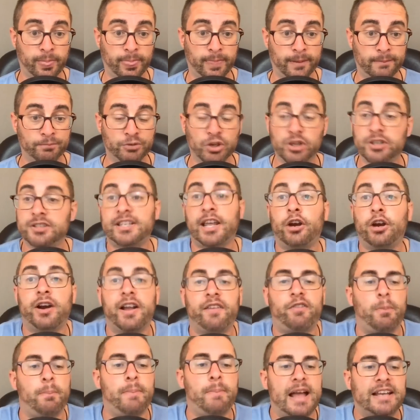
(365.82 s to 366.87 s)
Because they don't have a
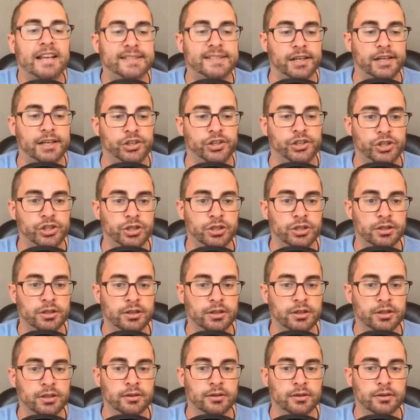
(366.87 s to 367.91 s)
message,
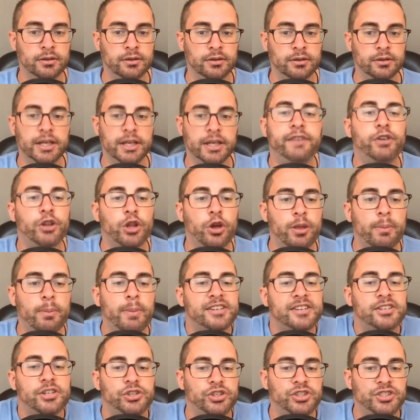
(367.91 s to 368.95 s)
even though the
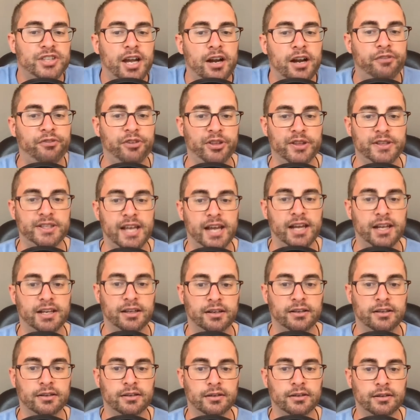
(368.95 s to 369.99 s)
message is there for the taking.
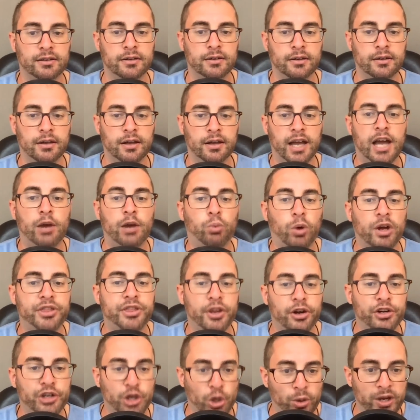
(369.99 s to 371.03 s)
And what they're
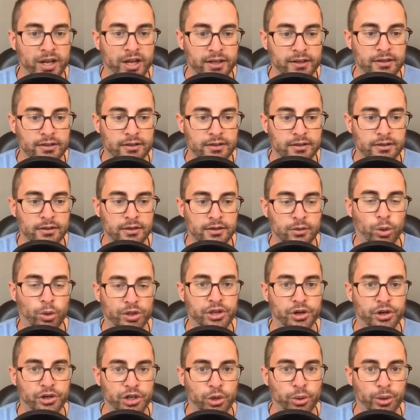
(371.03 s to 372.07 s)

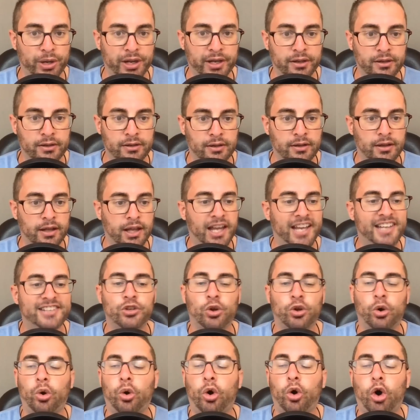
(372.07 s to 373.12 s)
doing is
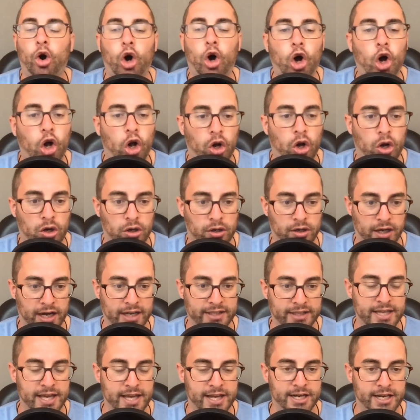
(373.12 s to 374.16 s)
all
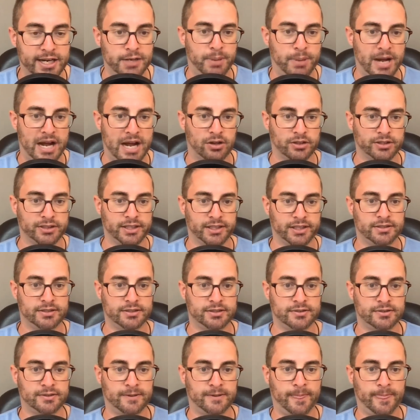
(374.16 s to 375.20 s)
identity politics.
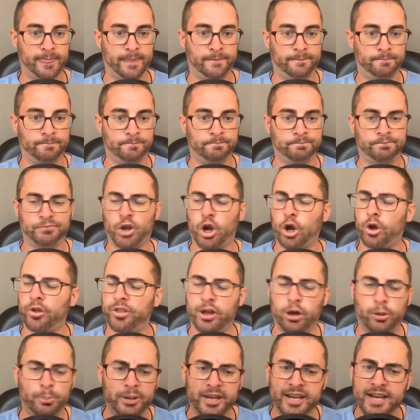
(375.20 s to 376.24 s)
Oh, they'll
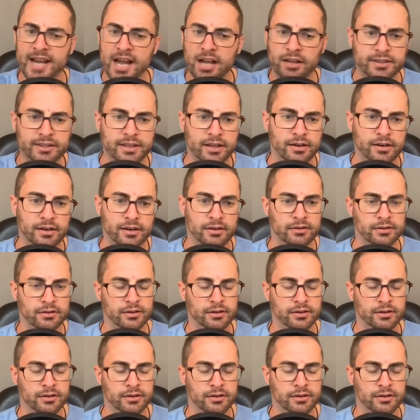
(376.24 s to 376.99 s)
be out there.